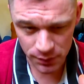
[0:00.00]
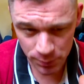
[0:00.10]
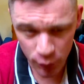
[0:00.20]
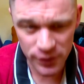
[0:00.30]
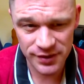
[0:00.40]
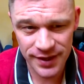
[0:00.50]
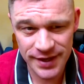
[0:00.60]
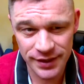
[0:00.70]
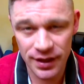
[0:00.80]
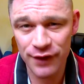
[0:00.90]
Point
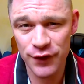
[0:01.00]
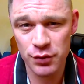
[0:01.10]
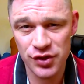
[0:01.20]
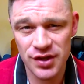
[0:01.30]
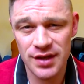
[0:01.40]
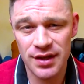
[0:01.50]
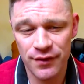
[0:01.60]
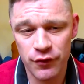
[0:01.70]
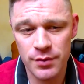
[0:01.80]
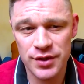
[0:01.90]
taken. If he was sitting there
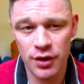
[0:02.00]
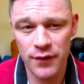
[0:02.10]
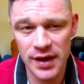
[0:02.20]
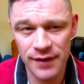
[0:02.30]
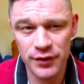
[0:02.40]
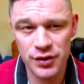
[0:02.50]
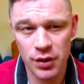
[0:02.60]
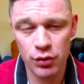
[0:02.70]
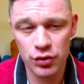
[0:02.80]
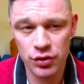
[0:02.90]
for himself at 11 years
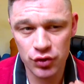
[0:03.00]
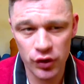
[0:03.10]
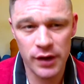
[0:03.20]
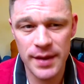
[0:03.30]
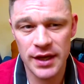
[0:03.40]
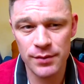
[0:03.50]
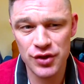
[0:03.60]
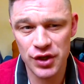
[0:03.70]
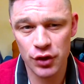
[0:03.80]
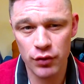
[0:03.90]
old, trying to make a
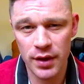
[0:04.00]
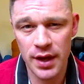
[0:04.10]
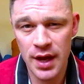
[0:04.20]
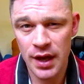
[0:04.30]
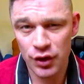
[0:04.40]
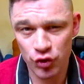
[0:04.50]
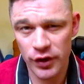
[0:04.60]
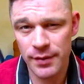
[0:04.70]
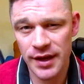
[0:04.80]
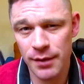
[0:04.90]
music career, trying
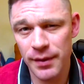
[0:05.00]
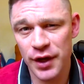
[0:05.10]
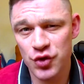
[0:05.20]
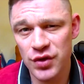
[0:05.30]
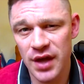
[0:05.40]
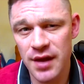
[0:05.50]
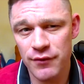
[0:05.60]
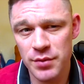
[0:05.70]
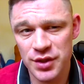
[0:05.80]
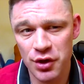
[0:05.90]
to make a monetary gain for
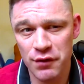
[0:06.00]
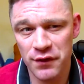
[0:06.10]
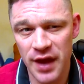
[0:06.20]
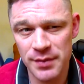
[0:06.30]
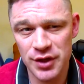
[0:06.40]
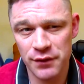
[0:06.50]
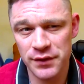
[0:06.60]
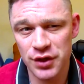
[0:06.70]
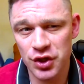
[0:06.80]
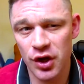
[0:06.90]
himself, get himself in
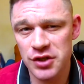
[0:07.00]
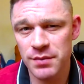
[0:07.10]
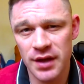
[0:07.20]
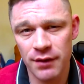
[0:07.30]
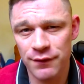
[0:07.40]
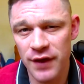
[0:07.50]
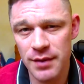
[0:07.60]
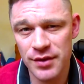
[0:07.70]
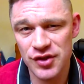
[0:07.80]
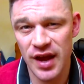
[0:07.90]
the charts and become
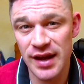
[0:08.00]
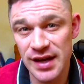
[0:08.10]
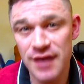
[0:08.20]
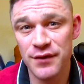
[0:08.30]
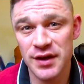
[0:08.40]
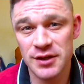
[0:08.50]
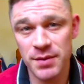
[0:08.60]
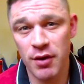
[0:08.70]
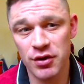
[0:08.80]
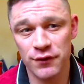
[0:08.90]
famous and live in his
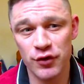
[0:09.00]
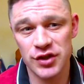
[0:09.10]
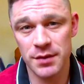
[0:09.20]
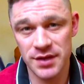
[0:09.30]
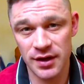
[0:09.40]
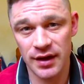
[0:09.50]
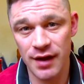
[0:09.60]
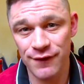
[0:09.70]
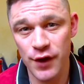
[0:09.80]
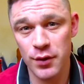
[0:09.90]
parents' footsteps, then okay,
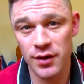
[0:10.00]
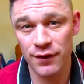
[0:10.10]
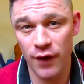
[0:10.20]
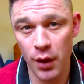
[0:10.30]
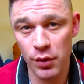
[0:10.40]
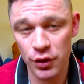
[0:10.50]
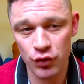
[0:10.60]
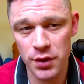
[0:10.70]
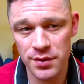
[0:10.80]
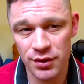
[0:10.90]
fair enough, I will
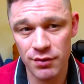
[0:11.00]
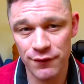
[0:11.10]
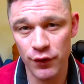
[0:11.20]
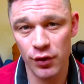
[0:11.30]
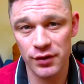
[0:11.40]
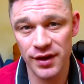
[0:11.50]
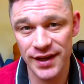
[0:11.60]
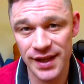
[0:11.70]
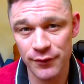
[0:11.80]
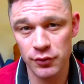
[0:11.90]
agree with you full on that
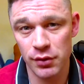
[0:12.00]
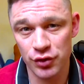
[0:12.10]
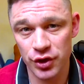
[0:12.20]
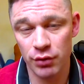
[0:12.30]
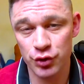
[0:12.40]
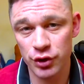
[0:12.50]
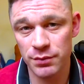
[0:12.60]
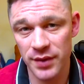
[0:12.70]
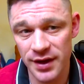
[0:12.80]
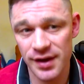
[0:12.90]
an 11-year-old child should
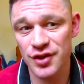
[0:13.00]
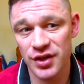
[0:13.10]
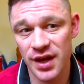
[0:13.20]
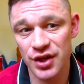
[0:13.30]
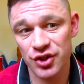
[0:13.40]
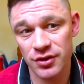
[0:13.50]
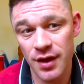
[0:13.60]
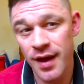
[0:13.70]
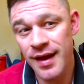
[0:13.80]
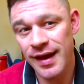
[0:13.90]
be in education
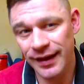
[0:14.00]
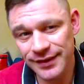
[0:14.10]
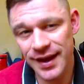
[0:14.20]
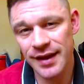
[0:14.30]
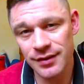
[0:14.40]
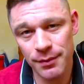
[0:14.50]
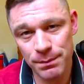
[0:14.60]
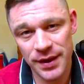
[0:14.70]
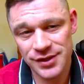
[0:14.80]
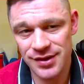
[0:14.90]
and getting the
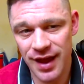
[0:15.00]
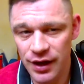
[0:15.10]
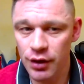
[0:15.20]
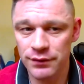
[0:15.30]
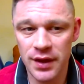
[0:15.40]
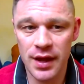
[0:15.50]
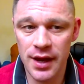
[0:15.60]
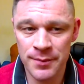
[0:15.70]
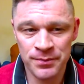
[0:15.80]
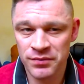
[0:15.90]
best out of their